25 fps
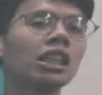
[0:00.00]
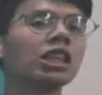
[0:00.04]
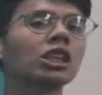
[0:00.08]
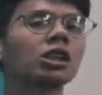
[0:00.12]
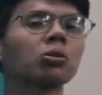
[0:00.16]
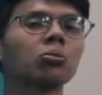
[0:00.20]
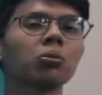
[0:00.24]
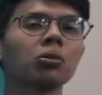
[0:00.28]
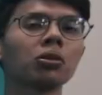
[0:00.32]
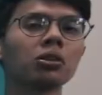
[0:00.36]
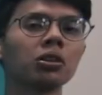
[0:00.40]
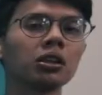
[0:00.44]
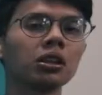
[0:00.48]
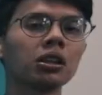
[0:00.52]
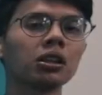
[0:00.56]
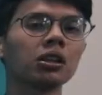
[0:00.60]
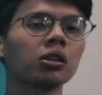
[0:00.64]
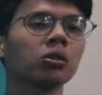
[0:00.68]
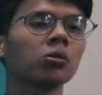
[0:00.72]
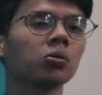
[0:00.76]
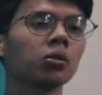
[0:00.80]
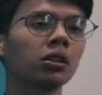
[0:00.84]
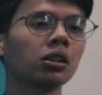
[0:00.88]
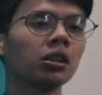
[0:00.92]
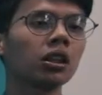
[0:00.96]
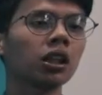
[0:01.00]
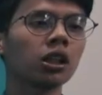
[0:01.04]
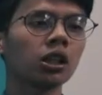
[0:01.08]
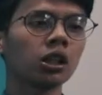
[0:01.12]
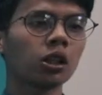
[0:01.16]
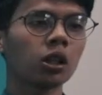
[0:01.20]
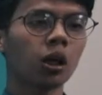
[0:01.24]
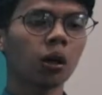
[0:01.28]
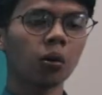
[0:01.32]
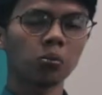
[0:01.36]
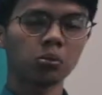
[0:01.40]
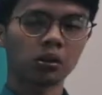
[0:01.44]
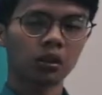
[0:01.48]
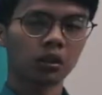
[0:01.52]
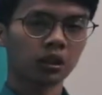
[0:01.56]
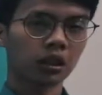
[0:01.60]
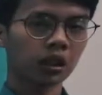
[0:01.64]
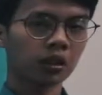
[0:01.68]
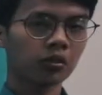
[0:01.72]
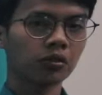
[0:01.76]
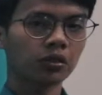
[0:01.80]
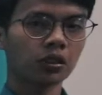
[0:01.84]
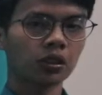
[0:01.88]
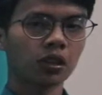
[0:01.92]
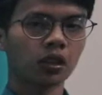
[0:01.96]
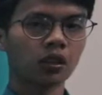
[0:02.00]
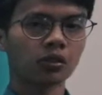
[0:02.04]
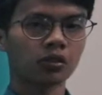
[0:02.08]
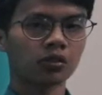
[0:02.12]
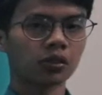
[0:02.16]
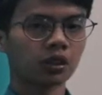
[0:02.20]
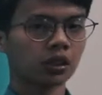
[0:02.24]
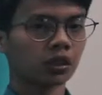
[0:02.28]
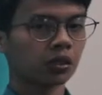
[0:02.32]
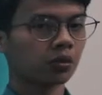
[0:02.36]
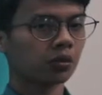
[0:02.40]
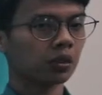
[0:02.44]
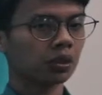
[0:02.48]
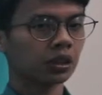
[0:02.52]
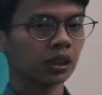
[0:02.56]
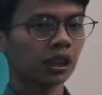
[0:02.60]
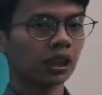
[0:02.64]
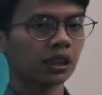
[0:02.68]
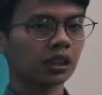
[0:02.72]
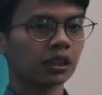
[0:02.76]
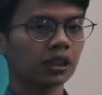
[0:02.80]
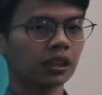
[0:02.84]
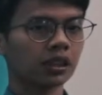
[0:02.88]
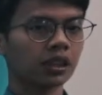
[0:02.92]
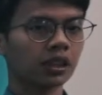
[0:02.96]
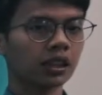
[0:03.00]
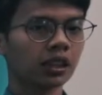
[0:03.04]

us proceed with the objectives of this project.